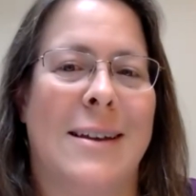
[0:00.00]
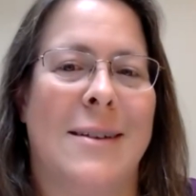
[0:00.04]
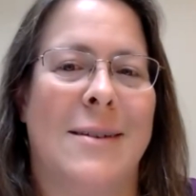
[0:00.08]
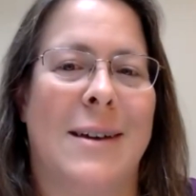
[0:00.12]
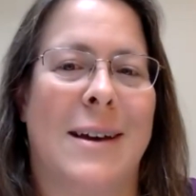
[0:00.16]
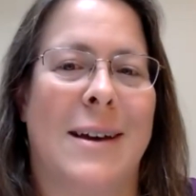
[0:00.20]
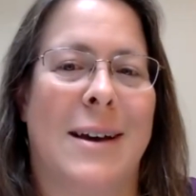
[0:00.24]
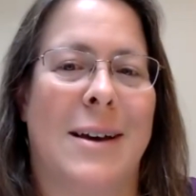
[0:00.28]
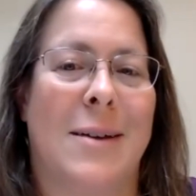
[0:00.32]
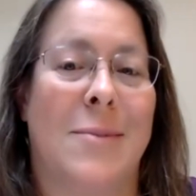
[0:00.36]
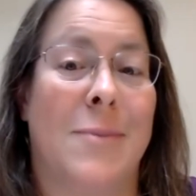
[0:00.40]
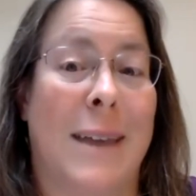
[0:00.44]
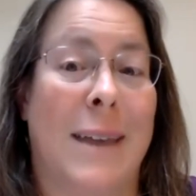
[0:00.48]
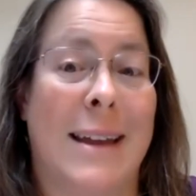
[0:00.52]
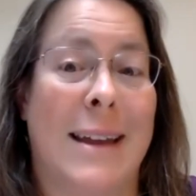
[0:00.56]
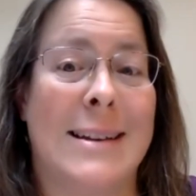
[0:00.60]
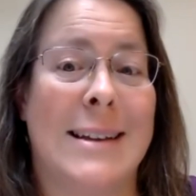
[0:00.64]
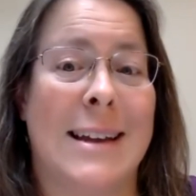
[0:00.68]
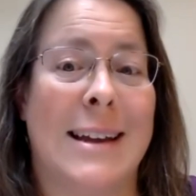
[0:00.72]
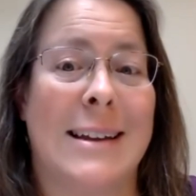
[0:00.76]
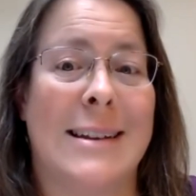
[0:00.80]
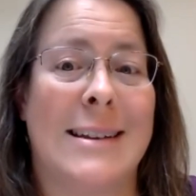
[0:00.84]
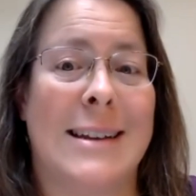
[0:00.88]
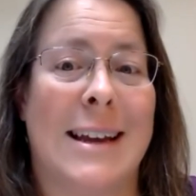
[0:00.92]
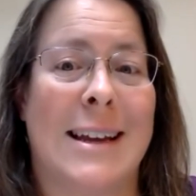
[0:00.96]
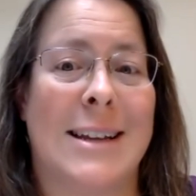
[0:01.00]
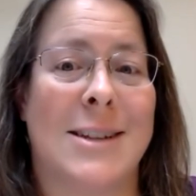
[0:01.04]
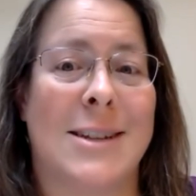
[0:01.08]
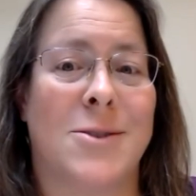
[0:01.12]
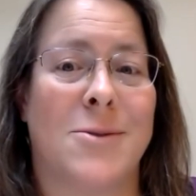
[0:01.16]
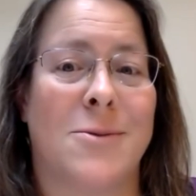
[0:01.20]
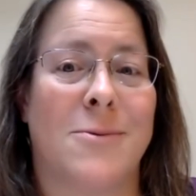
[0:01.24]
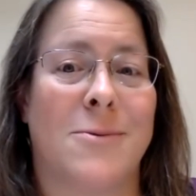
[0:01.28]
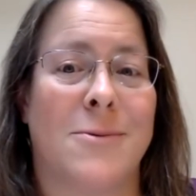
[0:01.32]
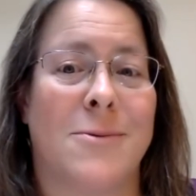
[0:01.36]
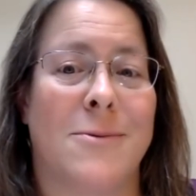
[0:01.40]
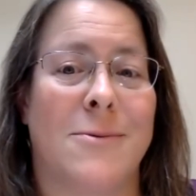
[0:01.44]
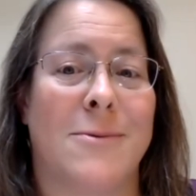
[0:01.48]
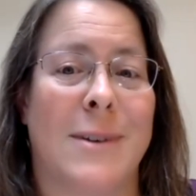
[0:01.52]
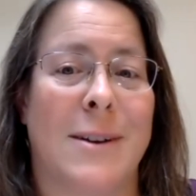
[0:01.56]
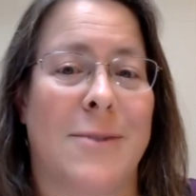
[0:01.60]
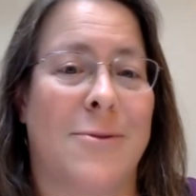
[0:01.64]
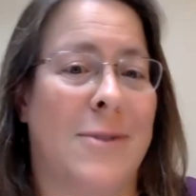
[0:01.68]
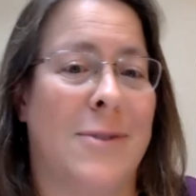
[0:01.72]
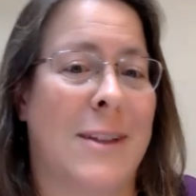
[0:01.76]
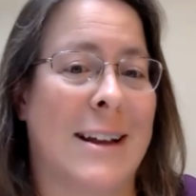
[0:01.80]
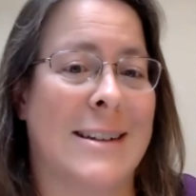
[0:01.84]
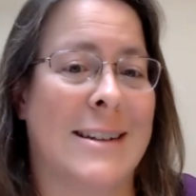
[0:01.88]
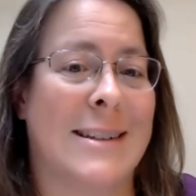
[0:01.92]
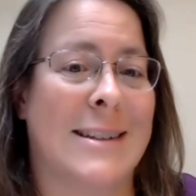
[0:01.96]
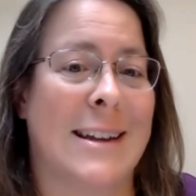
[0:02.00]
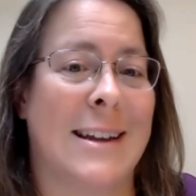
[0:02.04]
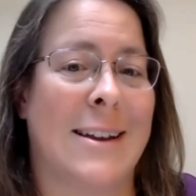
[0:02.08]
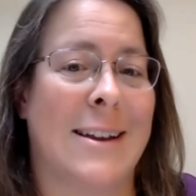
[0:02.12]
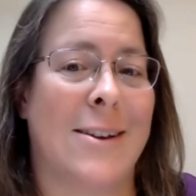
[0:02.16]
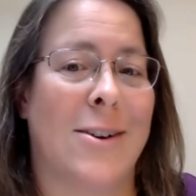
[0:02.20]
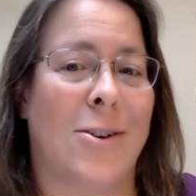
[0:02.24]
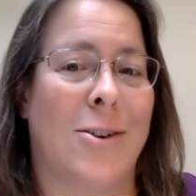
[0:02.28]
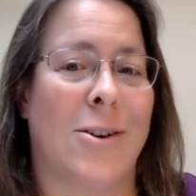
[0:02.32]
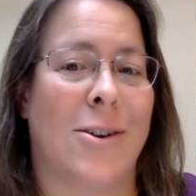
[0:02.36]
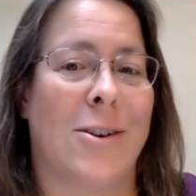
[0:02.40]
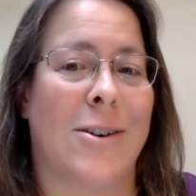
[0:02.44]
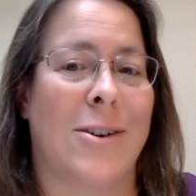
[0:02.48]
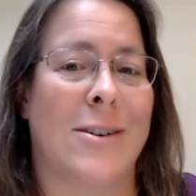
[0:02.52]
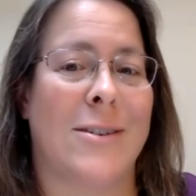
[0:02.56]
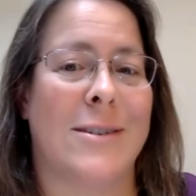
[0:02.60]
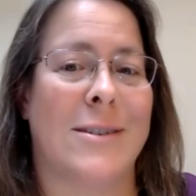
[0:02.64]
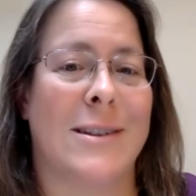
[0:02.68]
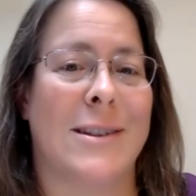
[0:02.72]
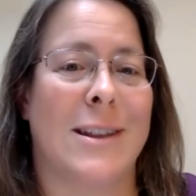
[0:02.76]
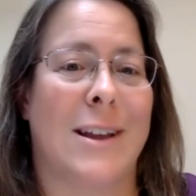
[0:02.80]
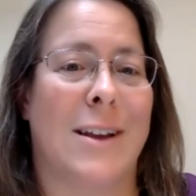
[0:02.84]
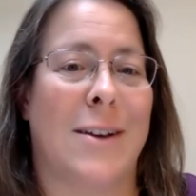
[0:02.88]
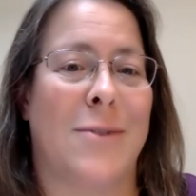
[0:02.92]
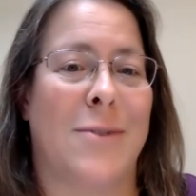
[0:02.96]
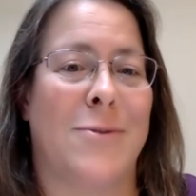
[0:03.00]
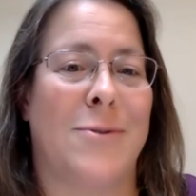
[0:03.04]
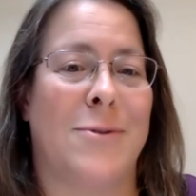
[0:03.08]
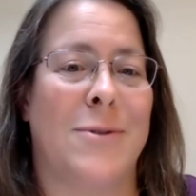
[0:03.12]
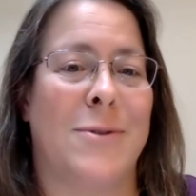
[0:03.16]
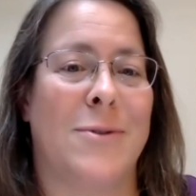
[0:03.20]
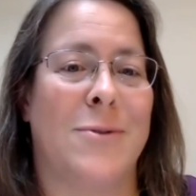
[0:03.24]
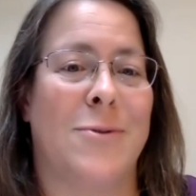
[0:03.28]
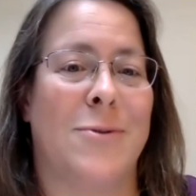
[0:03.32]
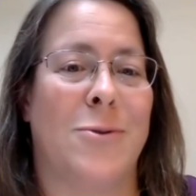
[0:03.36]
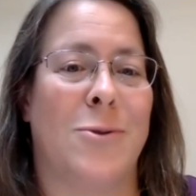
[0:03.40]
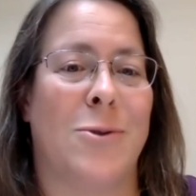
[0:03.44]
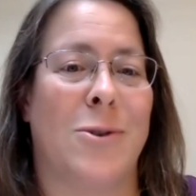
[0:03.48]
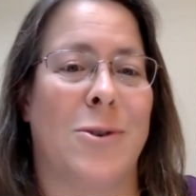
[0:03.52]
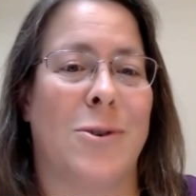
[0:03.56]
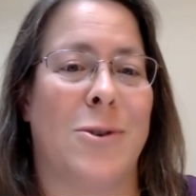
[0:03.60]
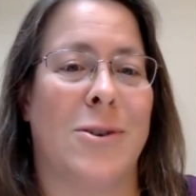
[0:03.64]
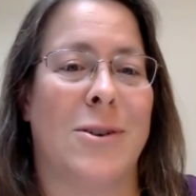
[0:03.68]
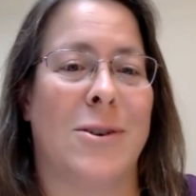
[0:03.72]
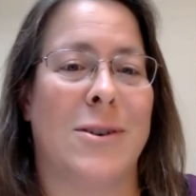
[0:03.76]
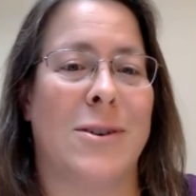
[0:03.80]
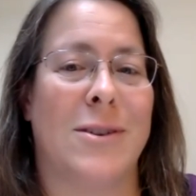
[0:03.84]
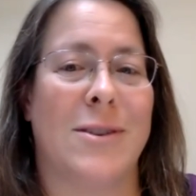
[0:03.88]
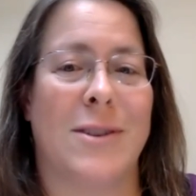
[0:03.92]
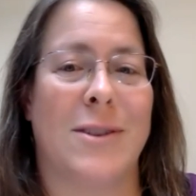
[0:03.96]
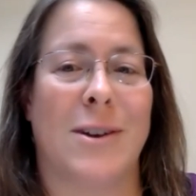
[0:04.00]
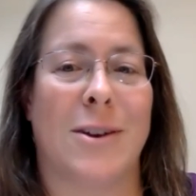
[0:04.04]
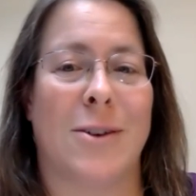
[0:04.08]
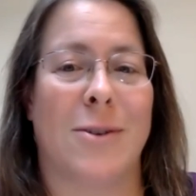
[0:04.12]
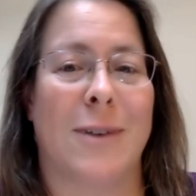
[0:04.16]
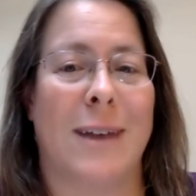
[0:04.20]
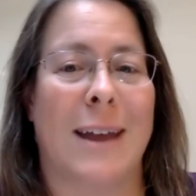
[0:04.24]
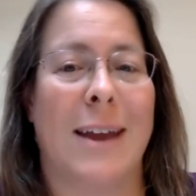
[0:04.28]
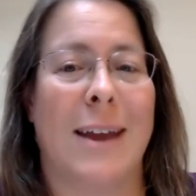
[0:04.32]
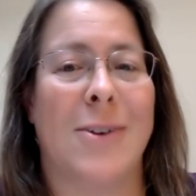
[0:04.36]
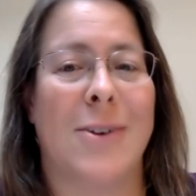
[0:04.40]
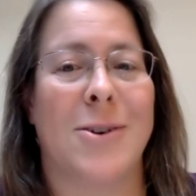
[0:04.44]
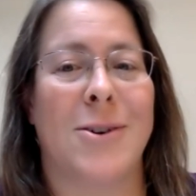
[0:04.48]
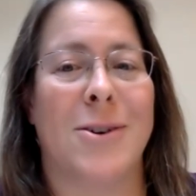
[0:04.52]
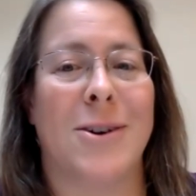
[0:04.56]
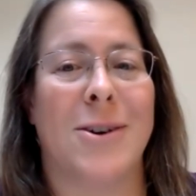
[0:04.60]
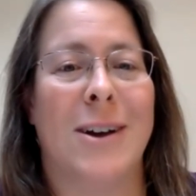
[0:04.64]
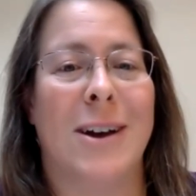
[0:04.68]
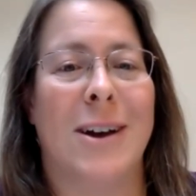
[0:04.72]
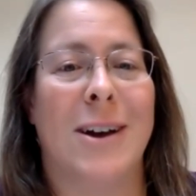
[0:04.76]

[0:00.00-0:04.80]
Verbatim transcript: uh, mandate as reflecting our love for the creator.